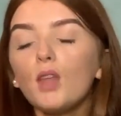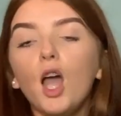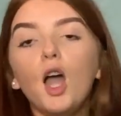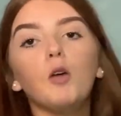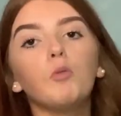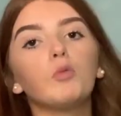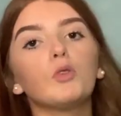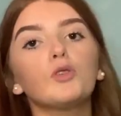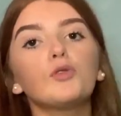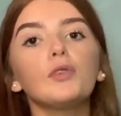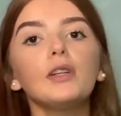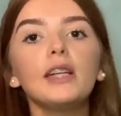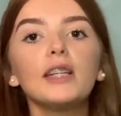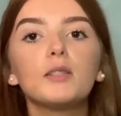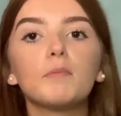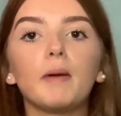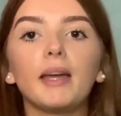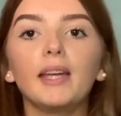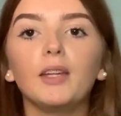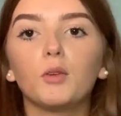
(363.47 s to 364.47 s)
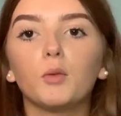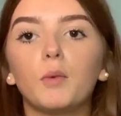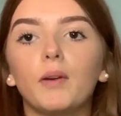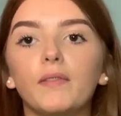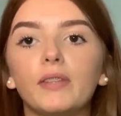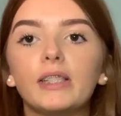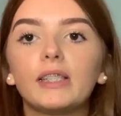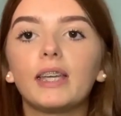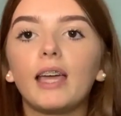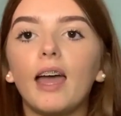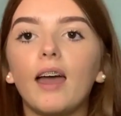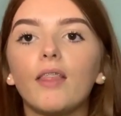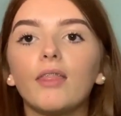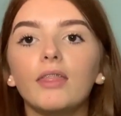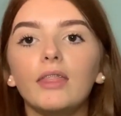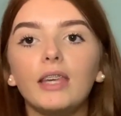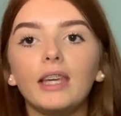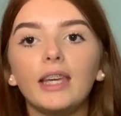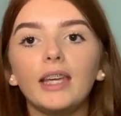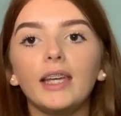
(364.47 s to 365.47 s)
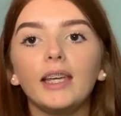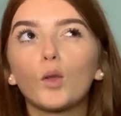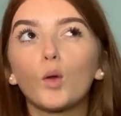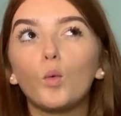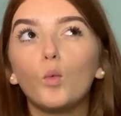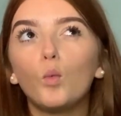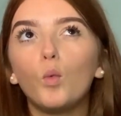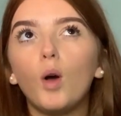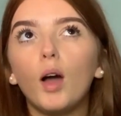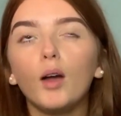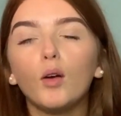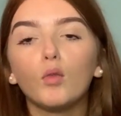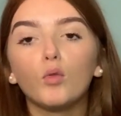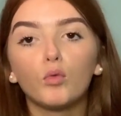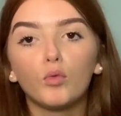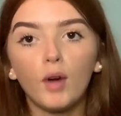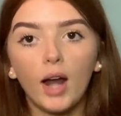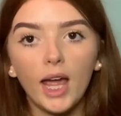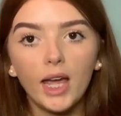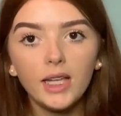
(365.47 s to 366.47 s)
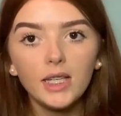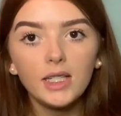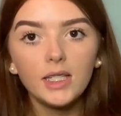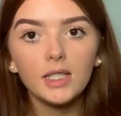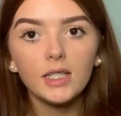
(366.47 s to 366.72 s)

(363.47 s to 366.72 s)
I was really debating on whether to get the white or red,